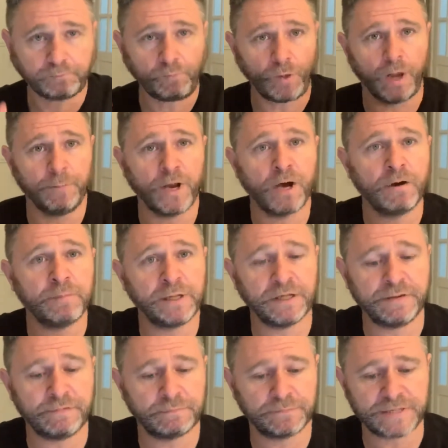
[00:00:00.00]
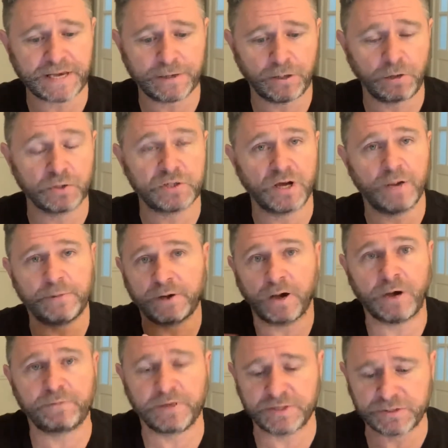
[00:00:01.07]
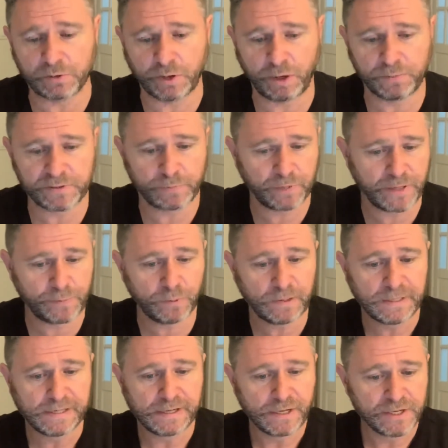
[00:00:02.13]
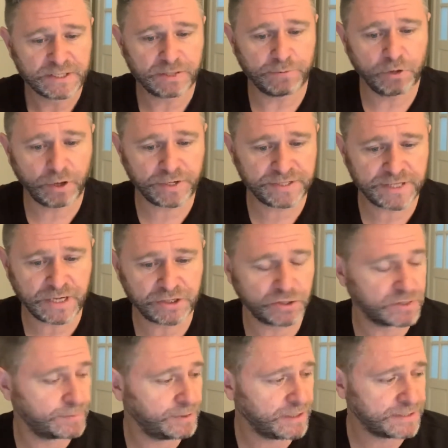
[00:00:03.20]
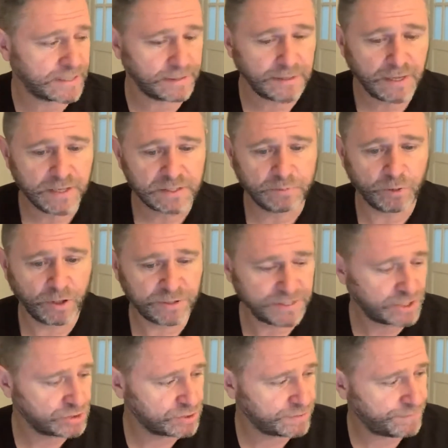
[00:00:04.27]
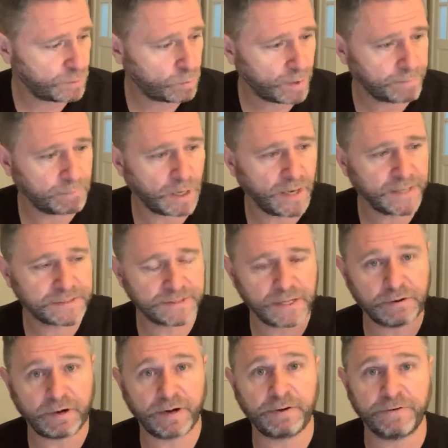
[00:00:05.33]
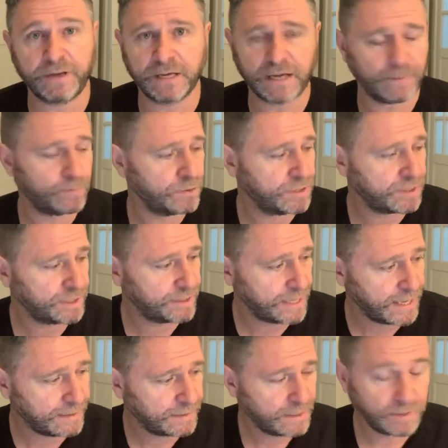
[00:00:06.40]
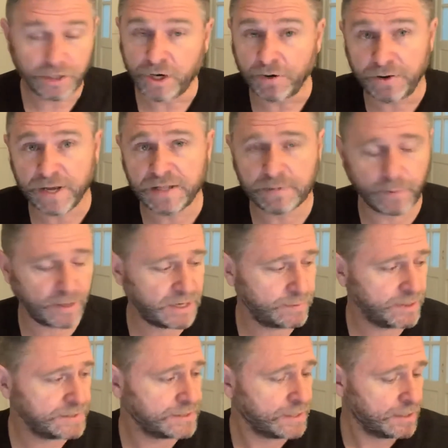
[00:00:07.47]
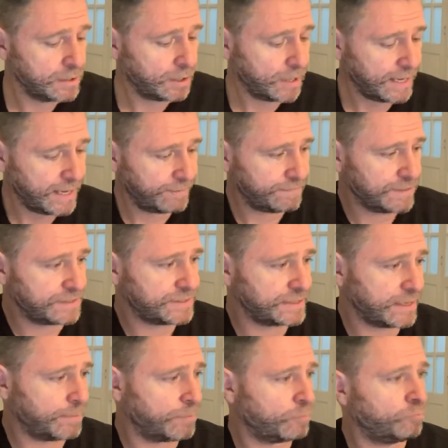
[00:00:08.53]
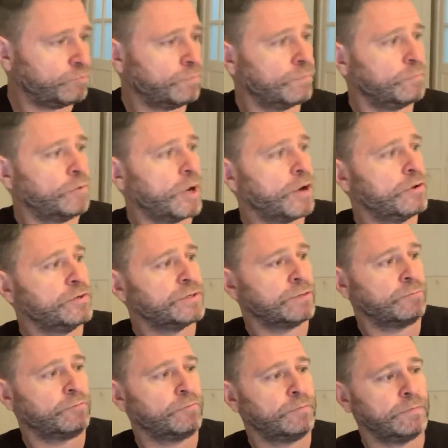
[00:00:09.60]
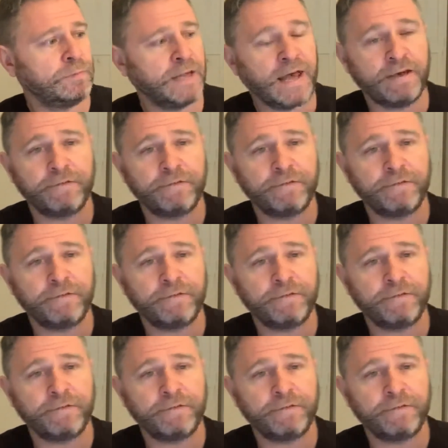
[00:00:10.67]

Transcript: No, I'm nearly taking a long time, but hopefully this will help some people. Some non-essentials, I'm nearly done. Some non-essentials, if you want mics, there are a couple you can get. You don't need them by any means. I have this Rode Lav